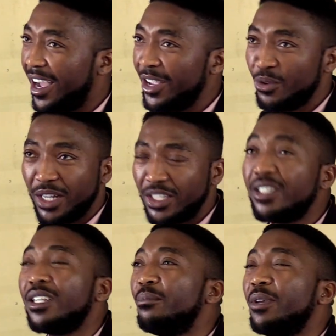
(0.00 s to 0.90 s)
You are
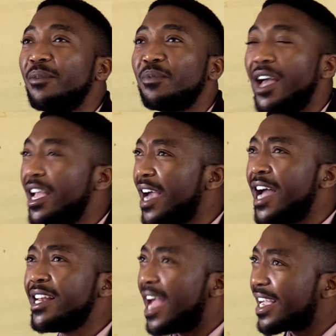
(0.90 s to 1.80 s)
cheating me. I
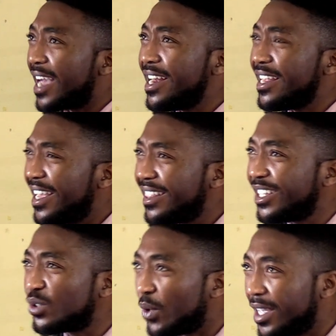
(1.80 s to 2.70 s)
can't hear
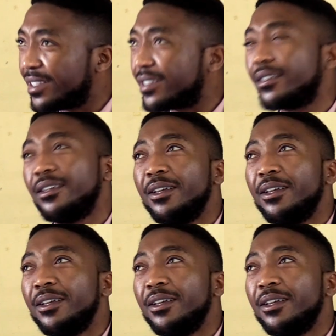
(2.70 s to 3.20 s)
these words.